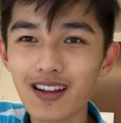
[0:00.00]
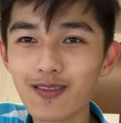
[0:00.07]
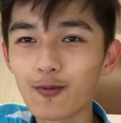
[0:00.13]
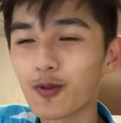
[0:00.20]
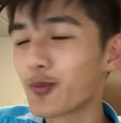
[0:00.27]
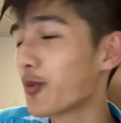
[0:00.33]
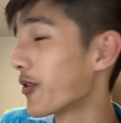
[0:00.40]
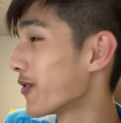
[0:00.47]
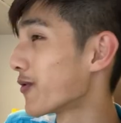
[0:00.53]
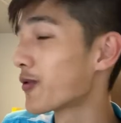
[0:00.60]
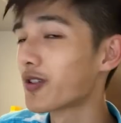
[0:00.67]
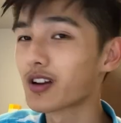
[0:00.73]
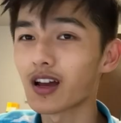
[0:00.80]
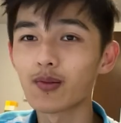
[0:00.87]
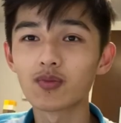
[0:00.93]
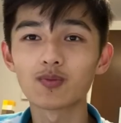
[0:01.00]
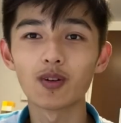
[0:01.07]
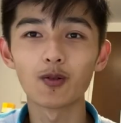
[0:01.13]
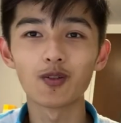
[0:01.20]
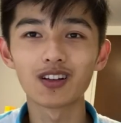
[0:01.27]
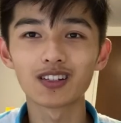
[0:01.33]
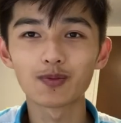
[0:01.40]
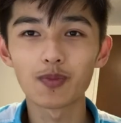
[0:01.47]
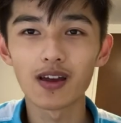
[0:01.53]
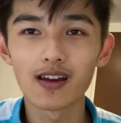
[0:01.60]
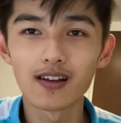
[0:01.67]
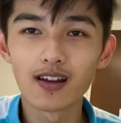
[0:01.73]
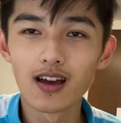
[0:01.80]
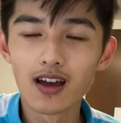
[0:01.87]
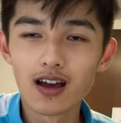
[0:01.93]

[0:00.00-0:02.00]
1.4 times my wingspan.